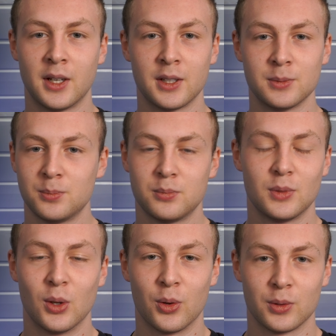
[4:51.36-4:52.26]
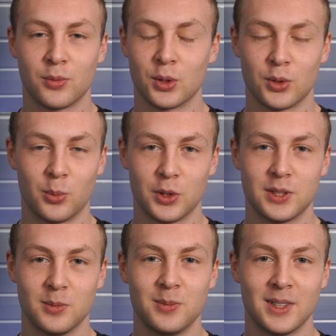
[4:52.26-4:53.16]
I learned for some
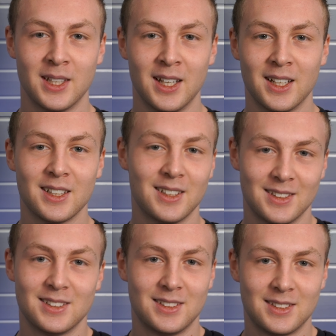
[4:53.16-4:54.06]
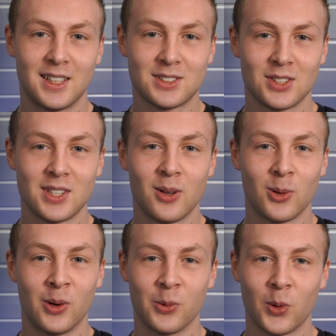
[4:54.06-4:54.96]
reason. That's just how
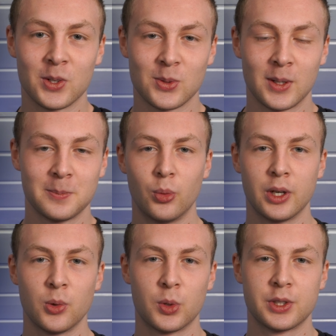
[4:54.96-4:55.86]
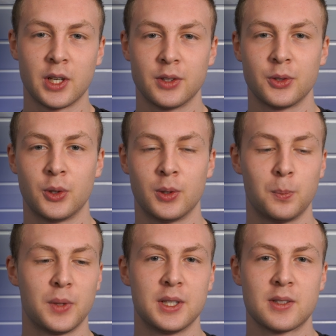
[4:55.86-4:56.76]
learning works, right? When you're watching a
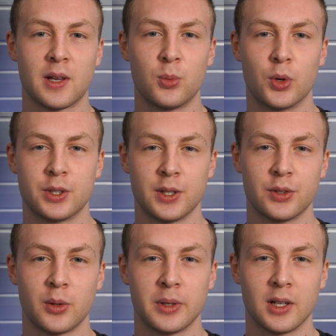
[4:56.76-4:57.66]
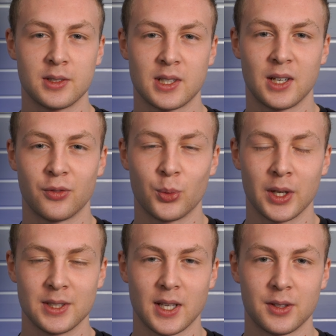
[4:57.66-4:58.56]
tutorial, it's like watching someone else lift
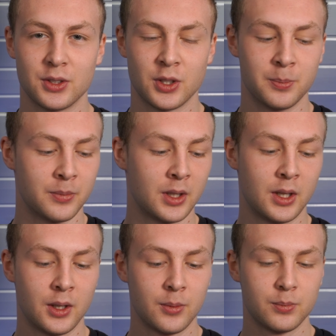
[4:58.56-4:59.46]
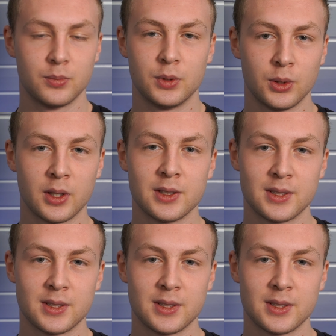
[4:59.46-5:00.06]
weights at the gym. you can